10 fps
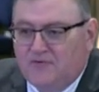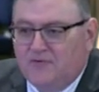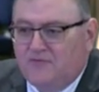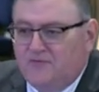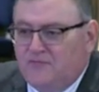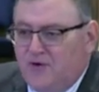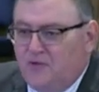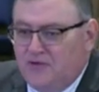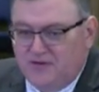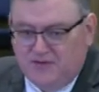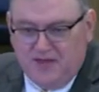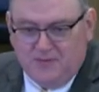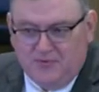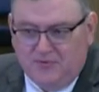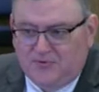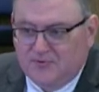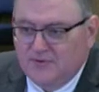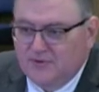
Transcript: of the folding table,